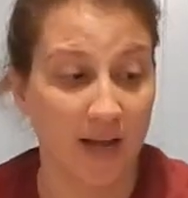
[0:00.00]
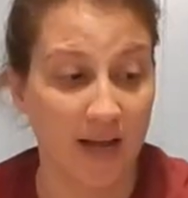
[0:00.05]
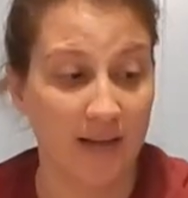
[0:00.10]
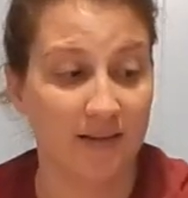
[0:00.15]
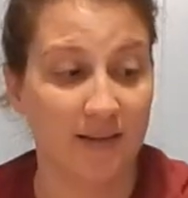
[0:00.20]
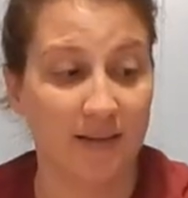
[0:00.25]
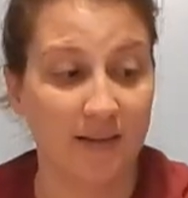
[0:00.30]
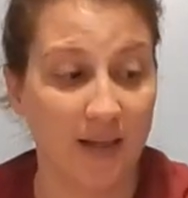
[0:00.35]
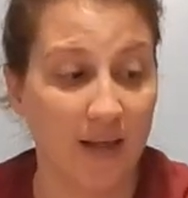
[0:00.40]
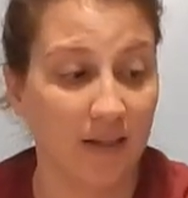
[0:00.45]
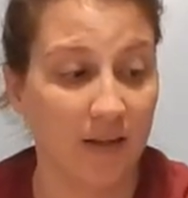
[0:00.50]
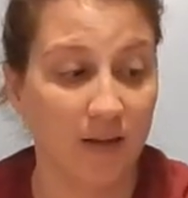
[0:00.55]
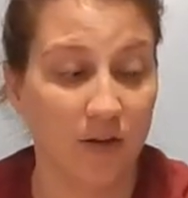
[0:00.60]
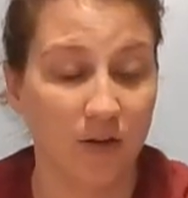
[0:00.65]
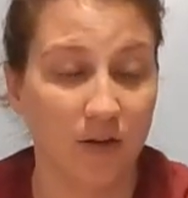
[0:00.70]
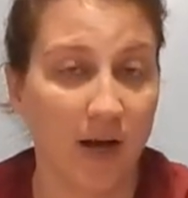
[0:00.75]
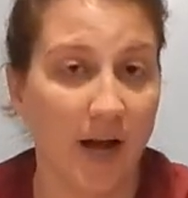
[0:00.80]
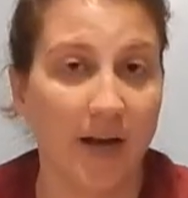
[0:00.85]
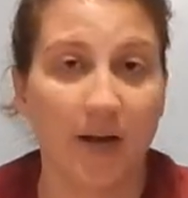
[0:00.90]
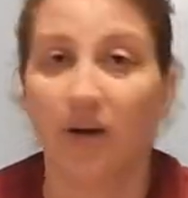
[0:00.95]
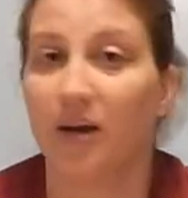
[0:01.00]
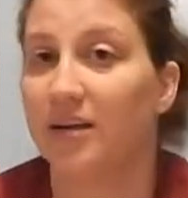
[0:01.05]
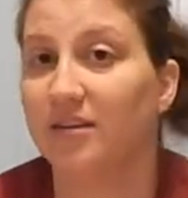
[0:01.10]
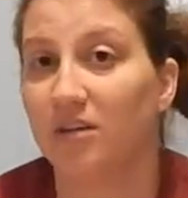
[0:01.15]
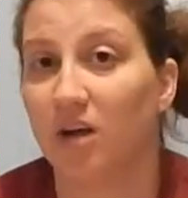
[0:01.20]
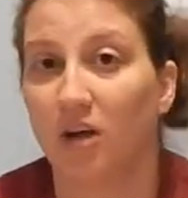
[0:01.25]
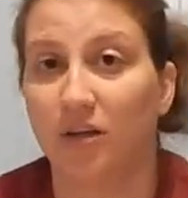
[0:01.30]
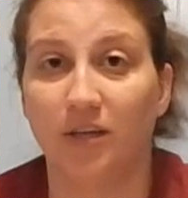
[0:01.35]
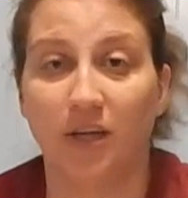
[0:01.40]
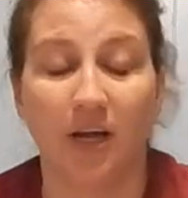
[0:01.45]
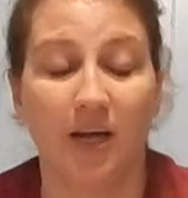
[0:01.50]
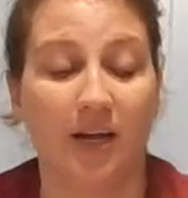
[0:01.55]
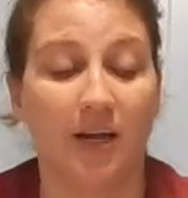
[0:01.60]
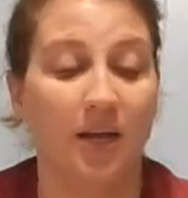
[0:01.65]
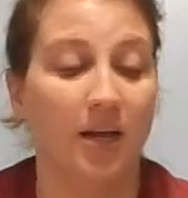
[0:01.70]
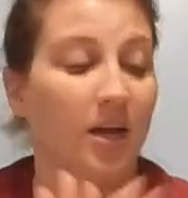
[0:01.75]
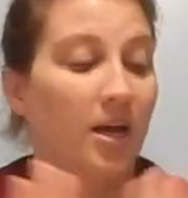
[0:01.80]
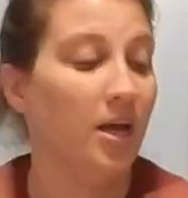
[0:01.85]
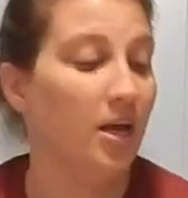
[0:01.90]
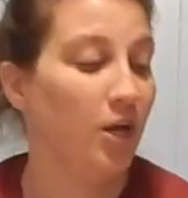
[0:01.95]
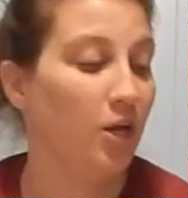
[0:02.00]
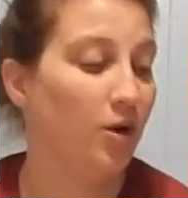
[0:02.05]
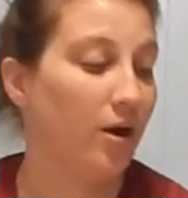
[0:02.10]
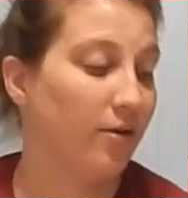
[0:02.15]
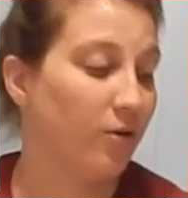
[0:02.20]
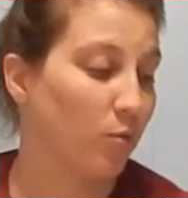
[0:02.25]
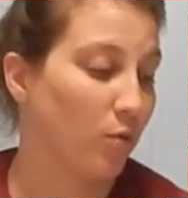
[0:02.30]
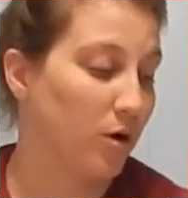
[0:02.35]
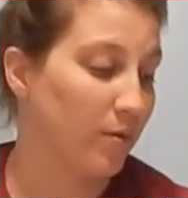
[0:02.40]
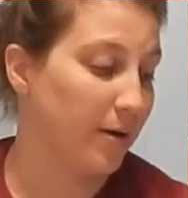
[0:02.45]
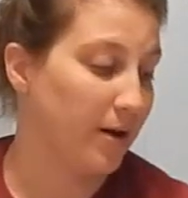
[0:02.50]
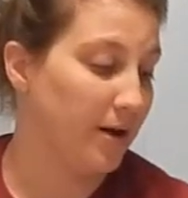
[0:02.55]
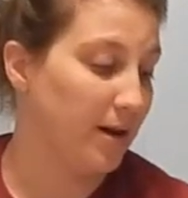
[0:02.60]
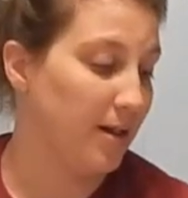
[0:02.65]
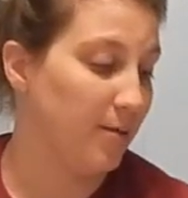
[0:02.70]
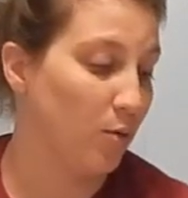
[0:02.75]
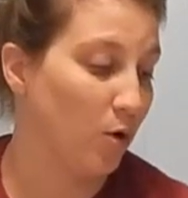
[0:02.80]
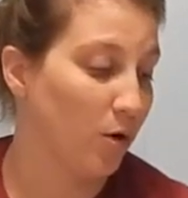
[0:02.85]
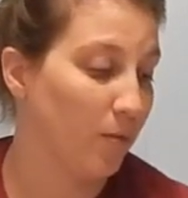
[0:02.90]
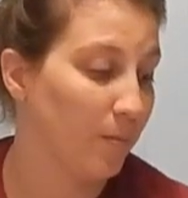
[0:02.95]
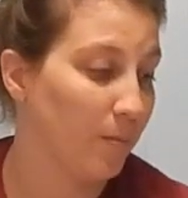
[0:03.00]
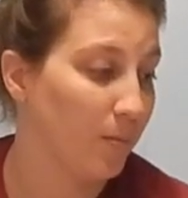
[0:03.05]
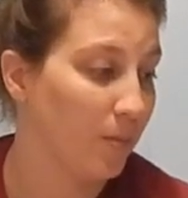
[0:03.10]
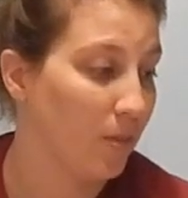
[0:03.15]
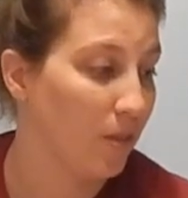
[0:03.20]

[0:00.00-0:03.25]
It's in that little liner, it's all done. You don't have to worry about it anymore.